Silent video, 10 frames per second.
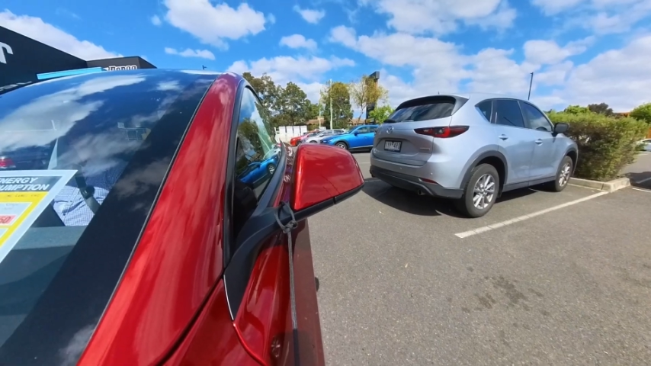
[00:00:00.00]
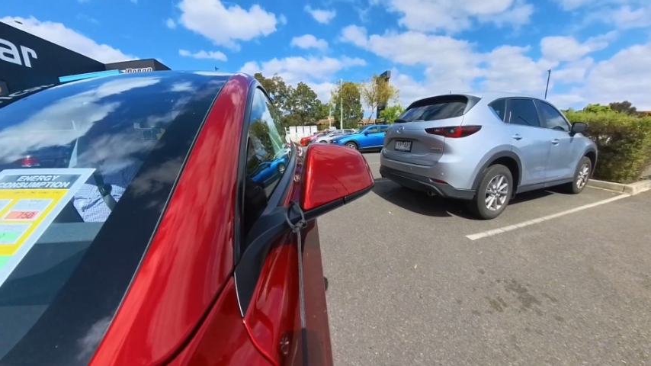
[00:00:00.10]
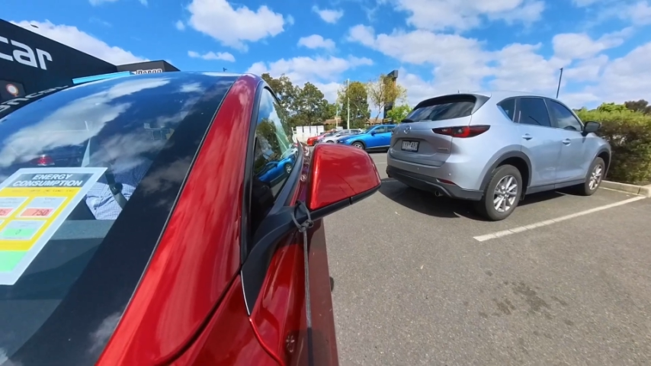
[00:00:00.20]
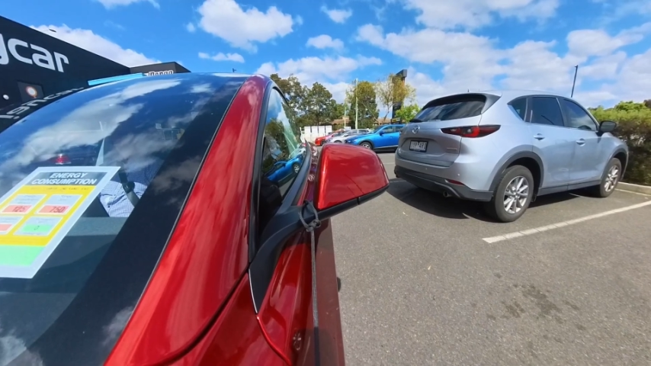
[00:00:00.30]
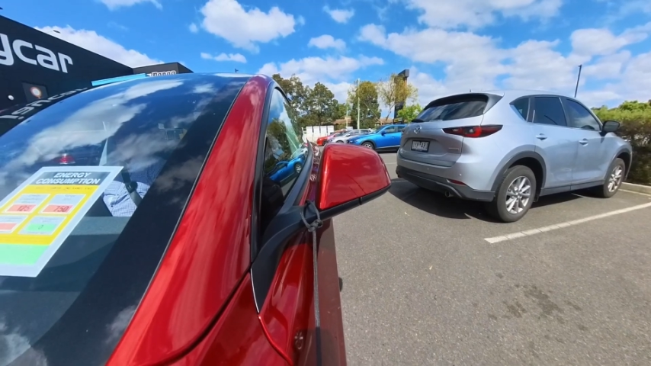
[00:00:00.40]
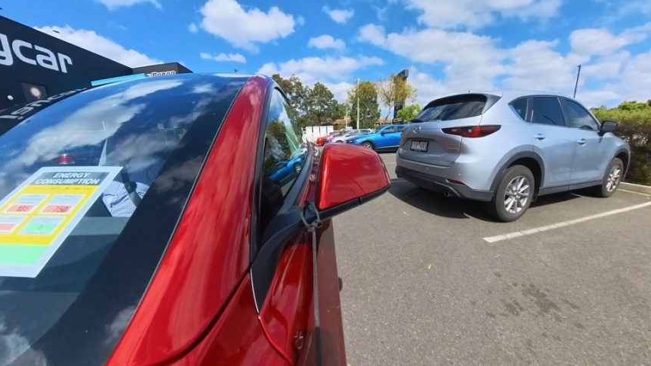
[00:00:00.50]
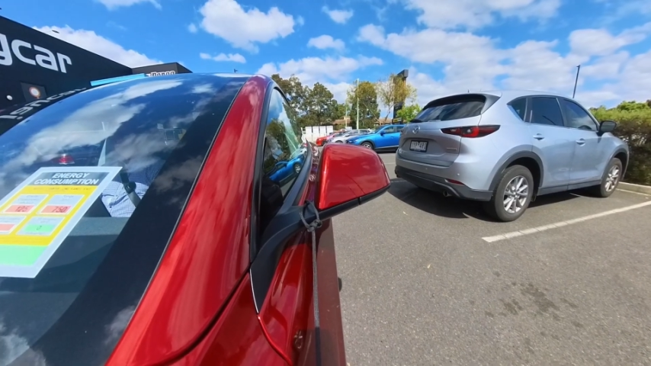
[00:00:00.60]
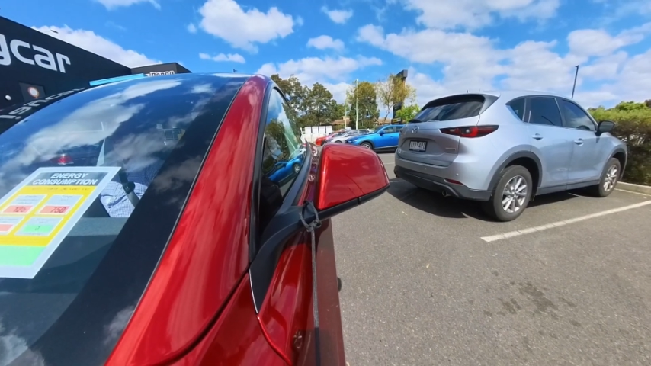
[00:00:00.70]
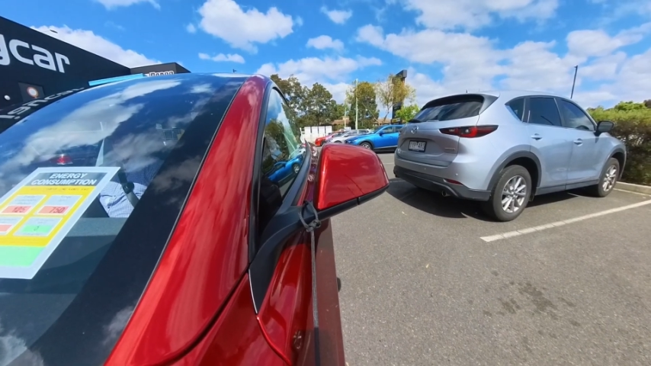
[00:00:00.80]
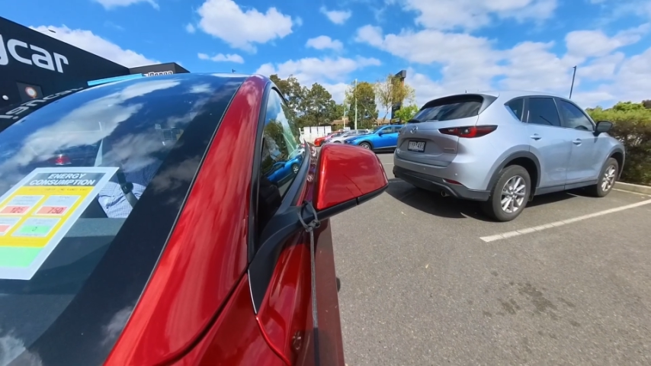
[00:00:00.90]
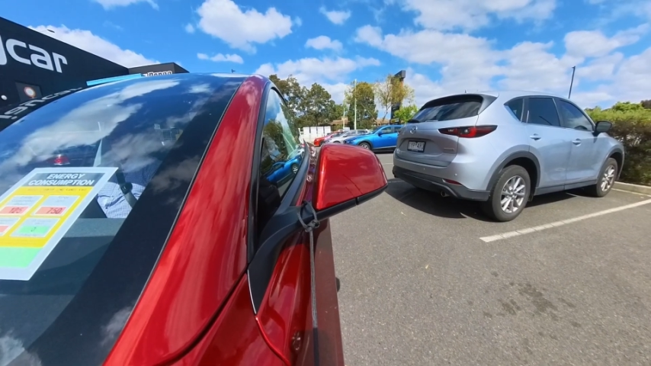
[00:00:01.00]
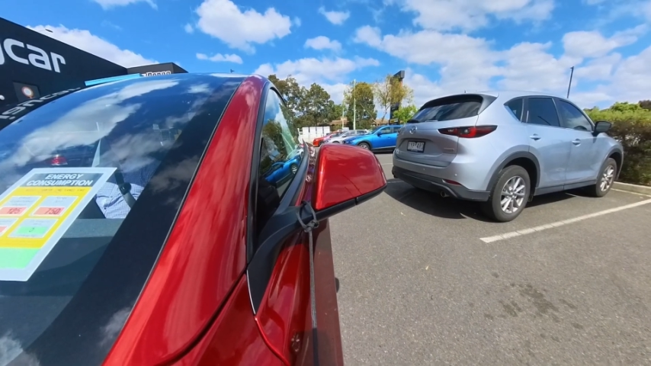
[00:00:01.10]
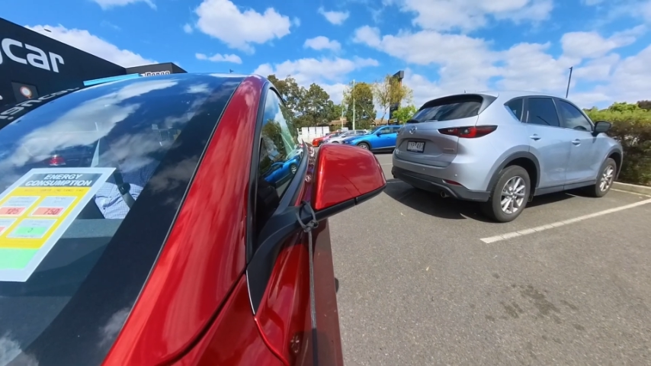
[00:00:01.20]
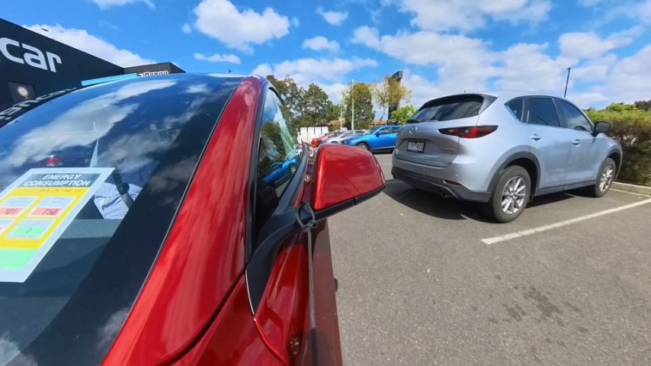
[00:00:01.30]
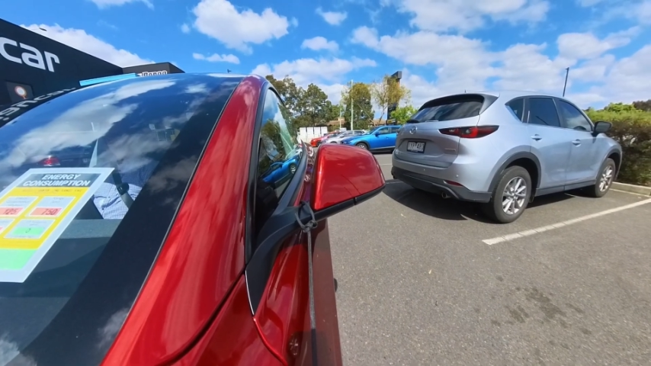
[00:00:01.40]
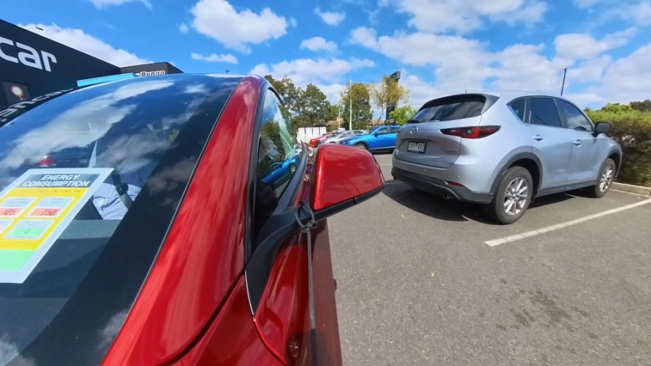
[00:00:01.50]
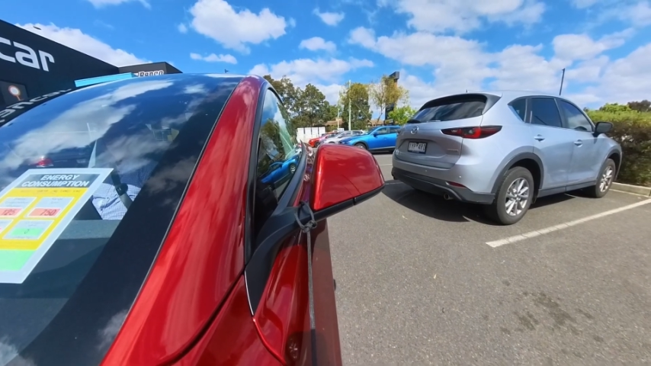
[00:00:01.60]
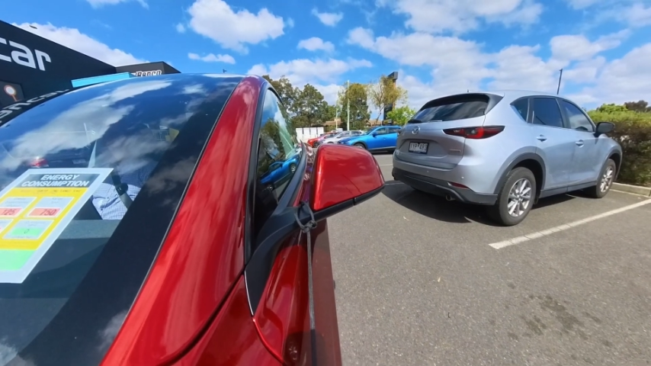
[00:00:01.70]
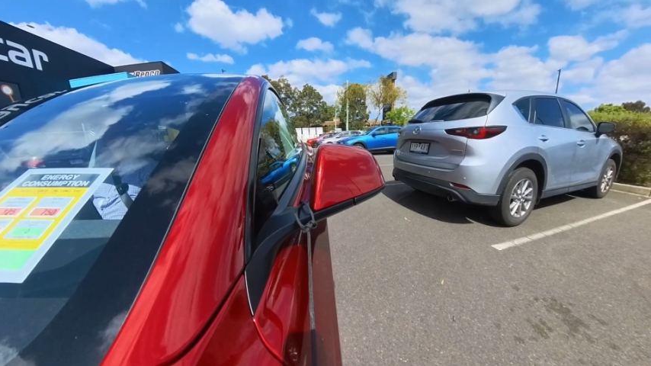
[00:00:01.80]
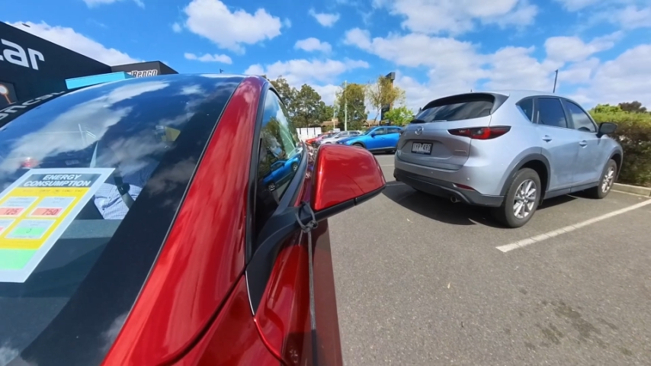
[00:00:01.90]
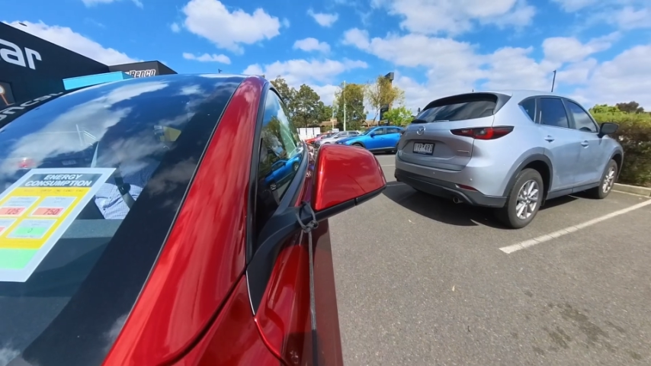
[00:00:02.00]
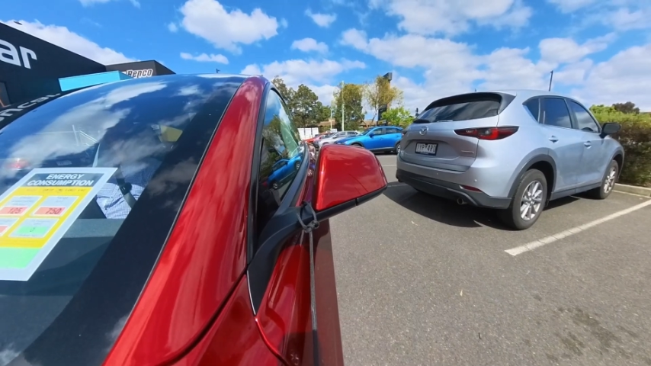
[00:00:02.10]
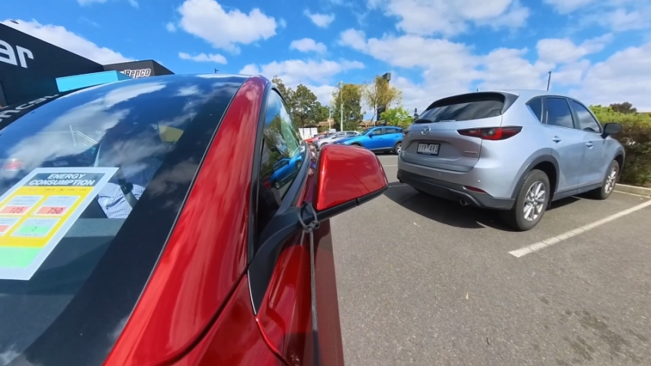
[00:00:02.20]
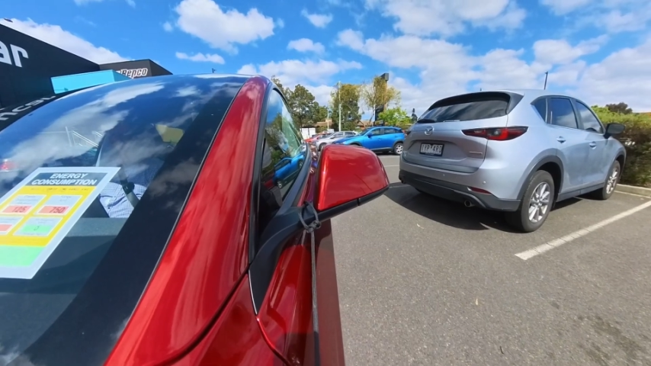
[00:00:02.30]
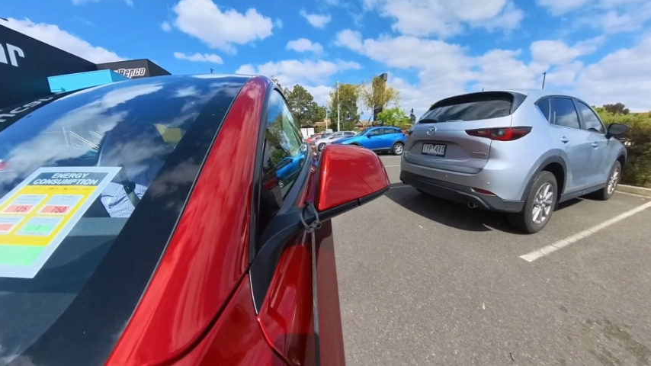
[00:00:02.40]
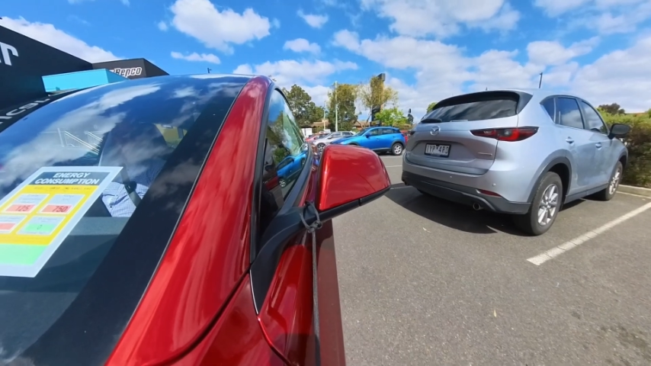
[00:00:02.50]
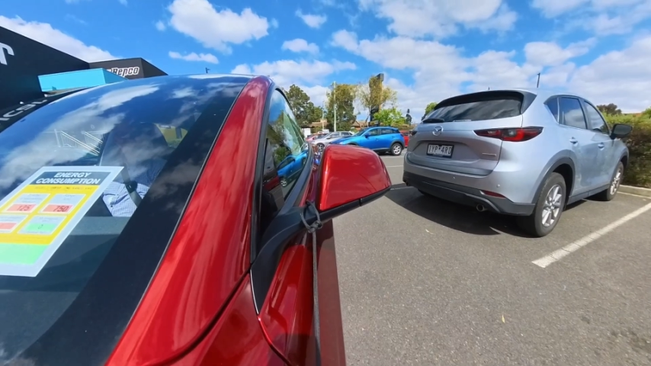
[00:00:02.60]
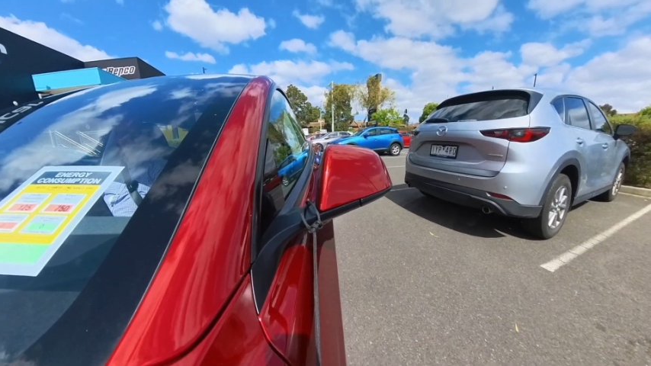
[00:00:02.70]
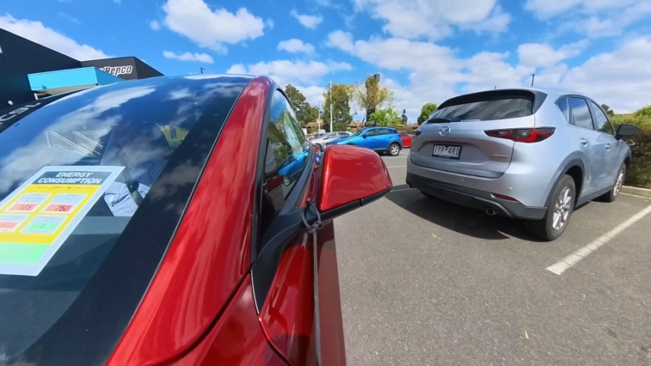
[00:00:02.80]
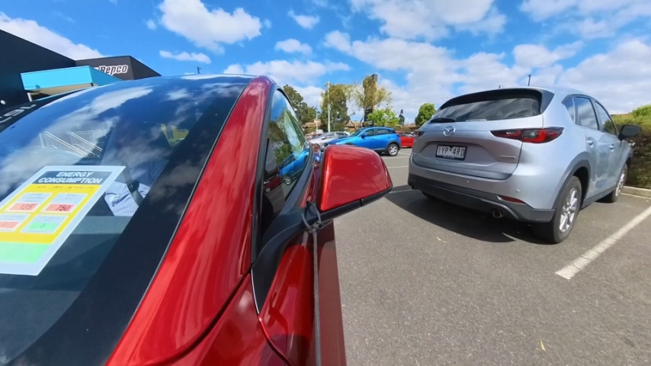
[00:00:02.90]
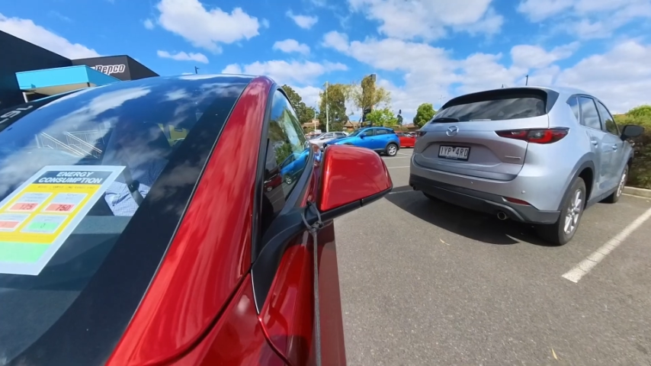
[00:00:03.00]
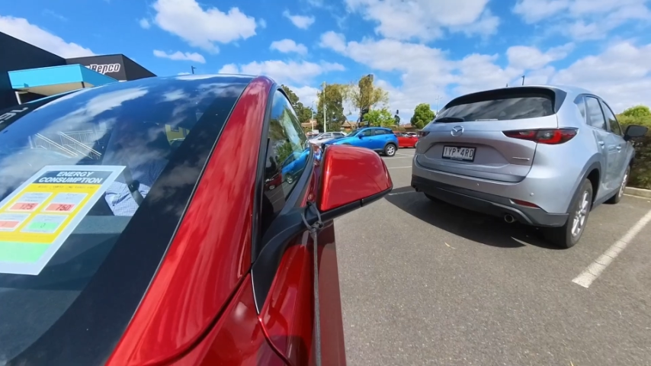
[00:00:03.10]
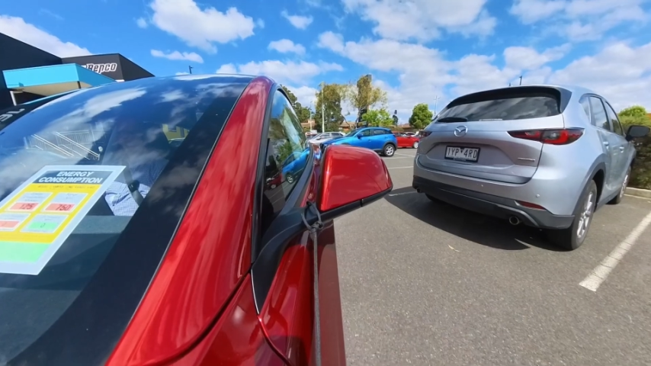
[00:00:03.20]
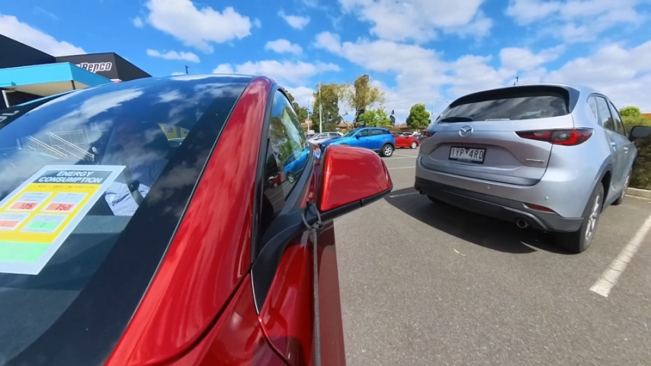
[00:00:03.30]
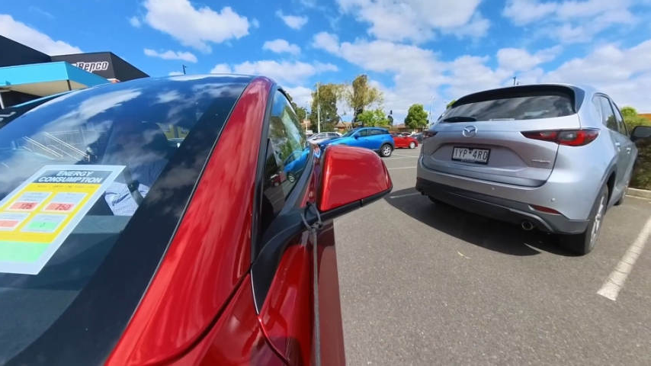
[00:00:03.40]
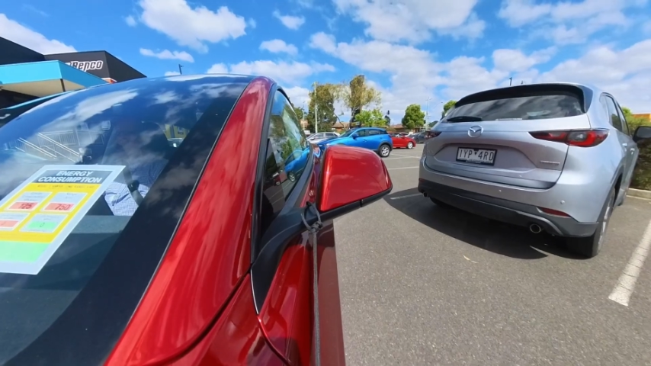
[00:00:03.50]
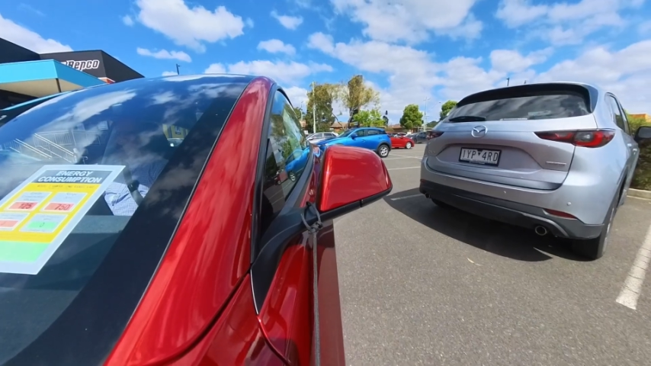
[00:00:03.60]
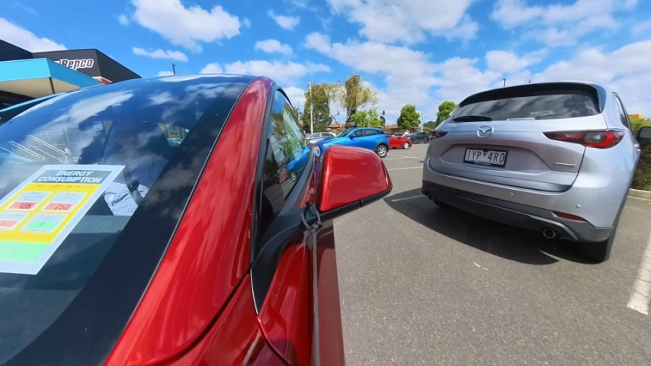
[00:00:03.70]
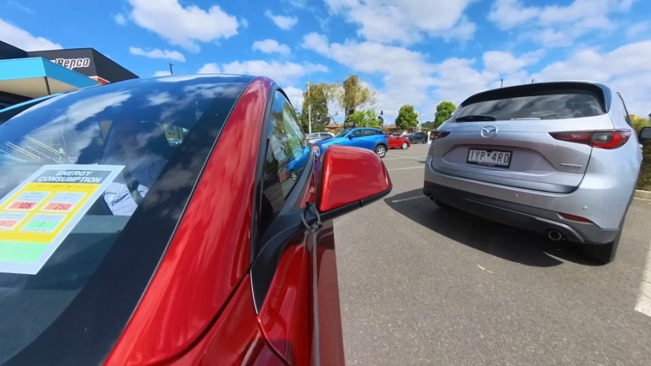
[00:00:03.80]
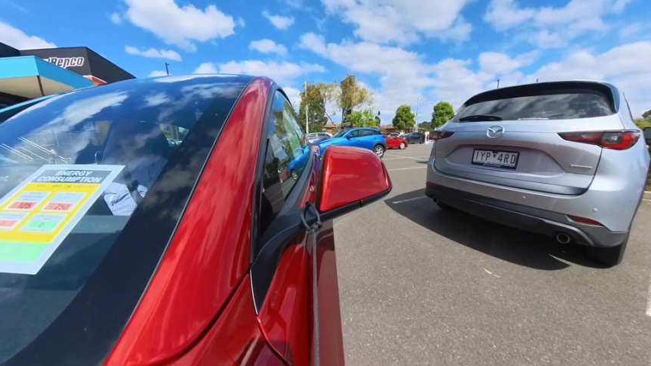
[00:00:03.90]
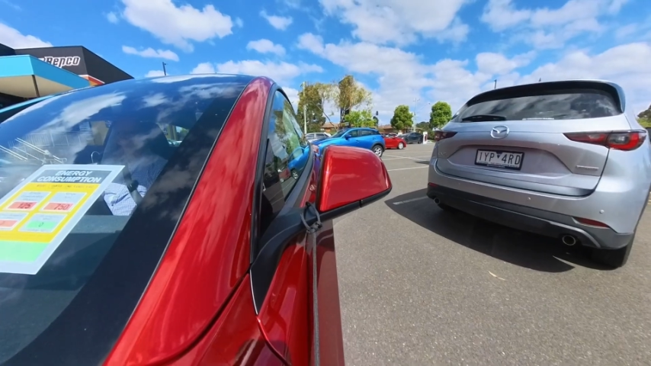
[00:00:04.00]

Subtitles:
No face is visible, so there are no lips to read.